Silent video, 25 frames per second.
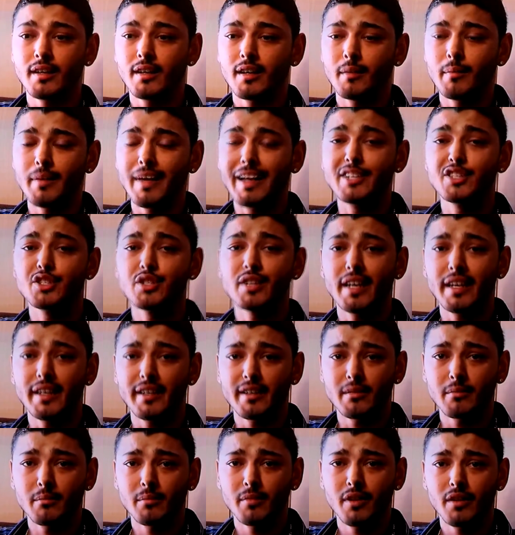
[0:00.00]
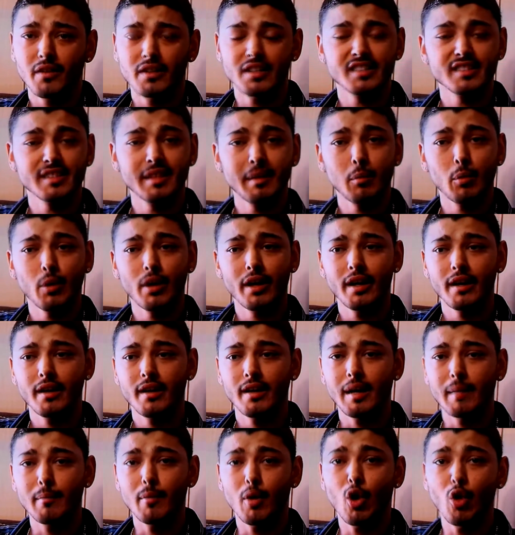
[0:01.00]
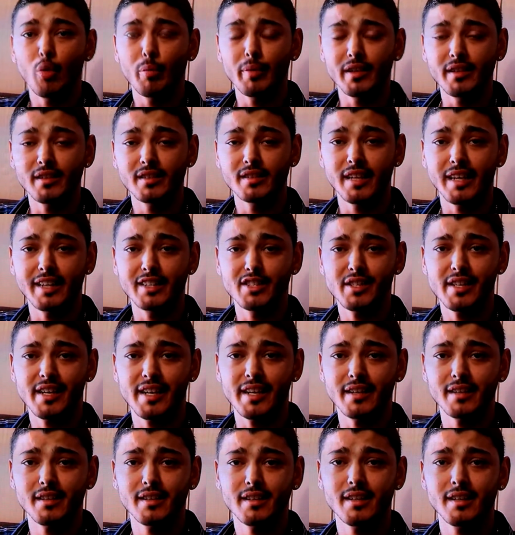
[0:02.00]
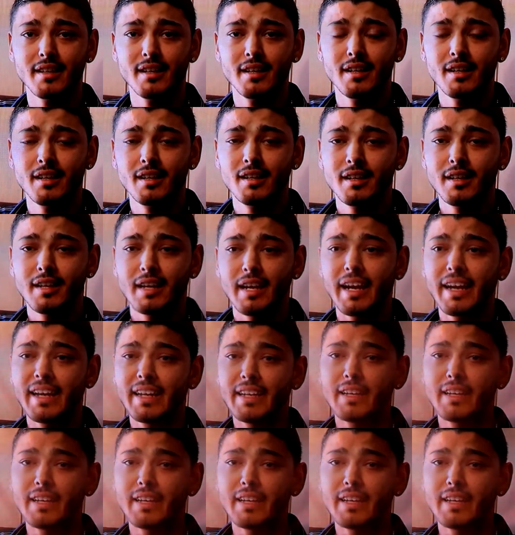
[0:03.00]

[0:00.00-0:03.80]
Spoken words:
Juan Munoz carries a constant reminder of the day he almost lost his life,